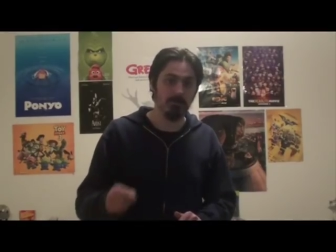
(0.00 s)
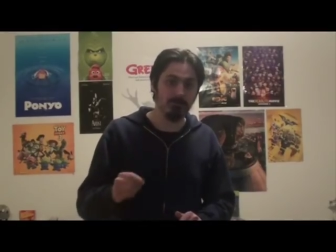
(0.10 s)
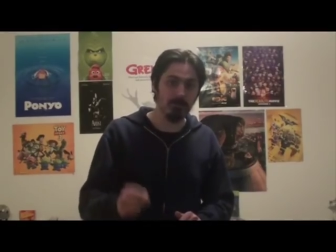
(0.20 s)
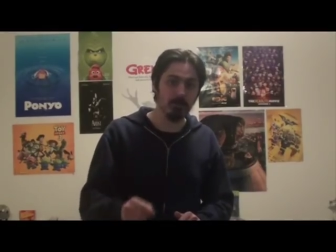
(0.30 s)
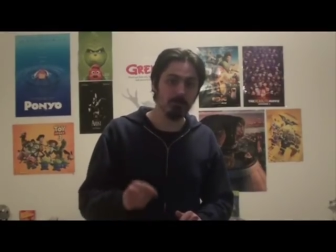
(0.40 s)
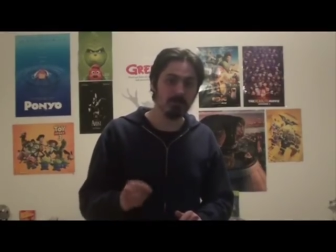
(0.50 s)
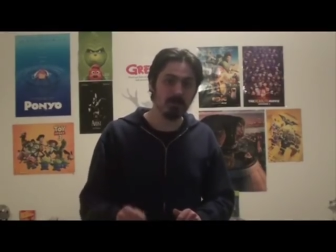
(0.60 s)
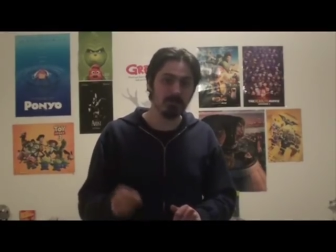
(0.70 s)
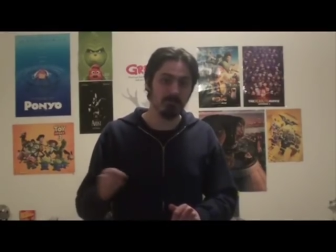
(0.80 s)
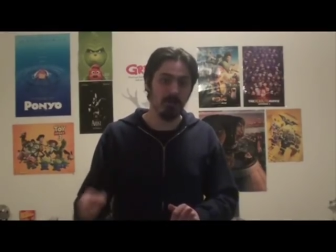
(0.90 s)
The film
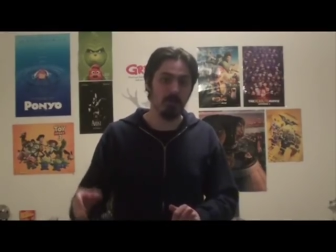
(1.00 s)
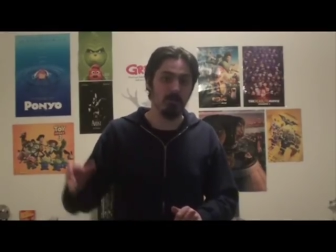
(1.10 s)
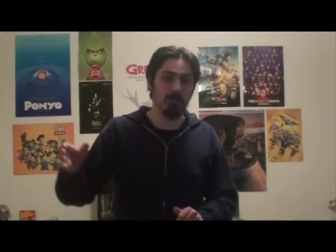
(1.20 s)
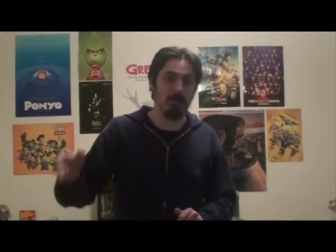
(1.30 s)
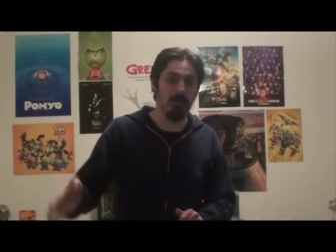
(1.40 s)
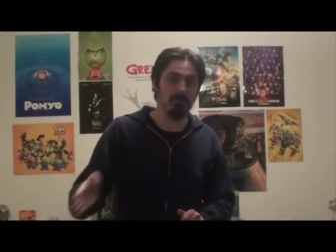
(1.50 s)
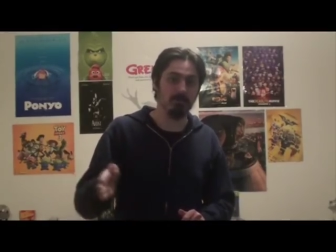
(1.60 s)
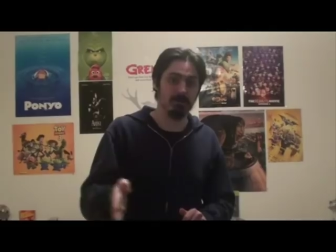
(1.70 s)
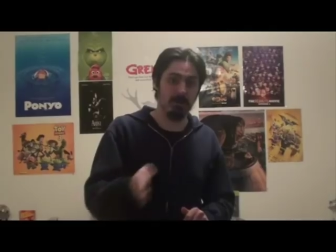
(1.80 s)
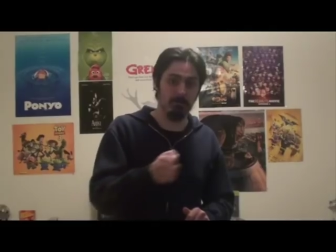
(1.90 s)
does follow a lot of the
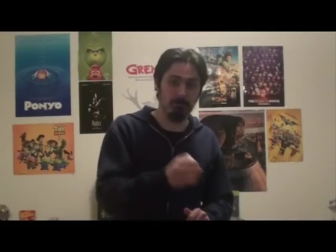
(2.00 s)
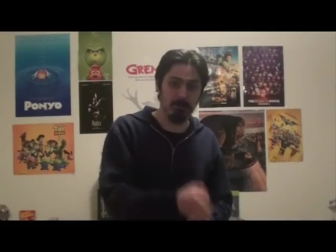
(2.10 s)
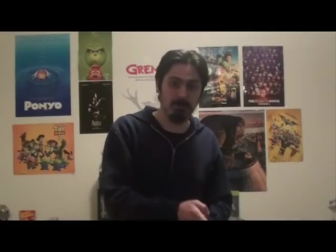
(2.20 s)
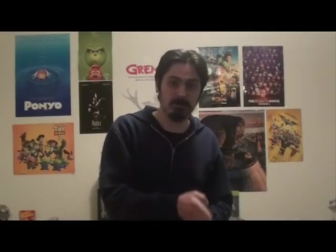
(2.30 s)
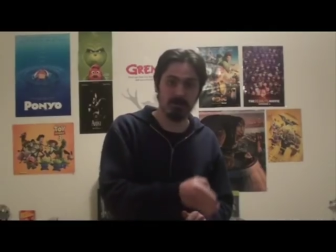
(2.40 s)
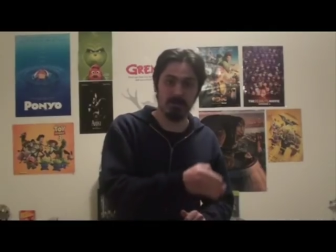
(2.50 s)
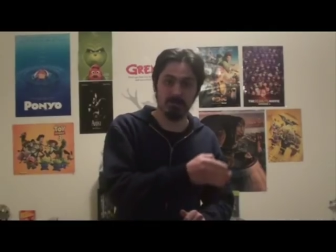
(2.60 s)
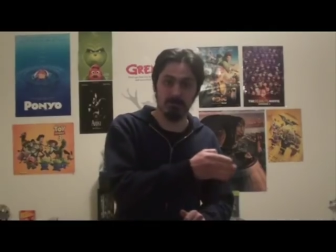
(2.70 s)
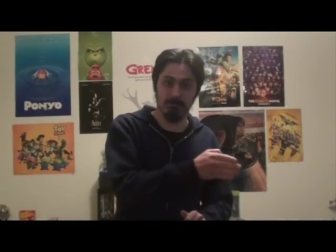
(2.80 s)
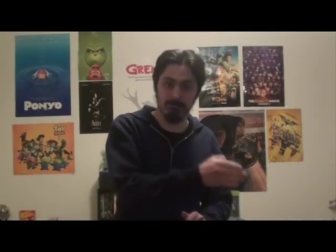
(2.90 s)
same beats
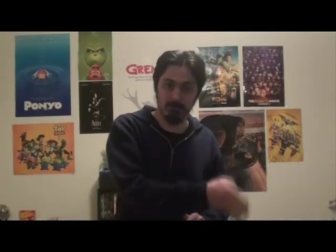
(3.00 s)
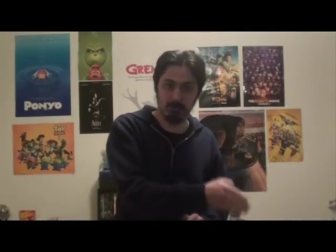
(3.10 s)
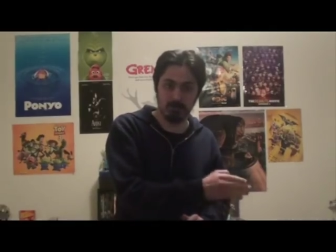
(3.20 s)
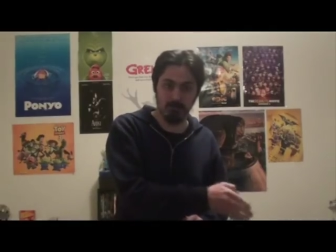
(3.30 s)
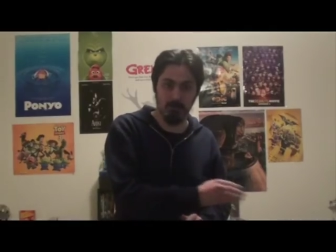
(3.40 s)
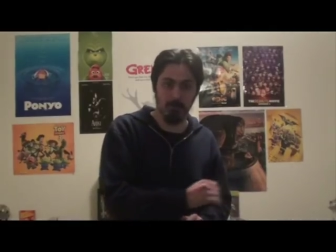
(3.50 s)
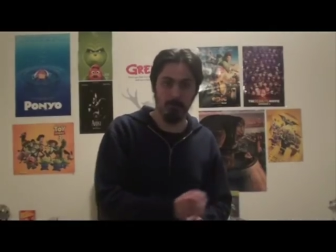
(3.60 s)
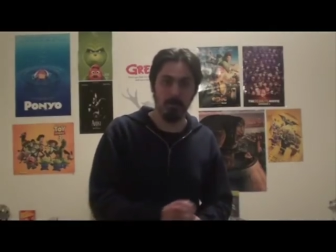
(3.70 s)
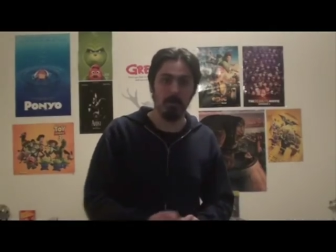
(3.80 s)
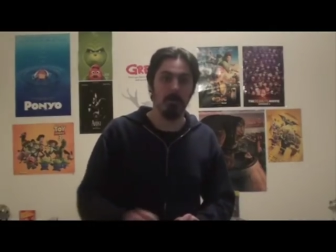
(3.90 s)
as the first film,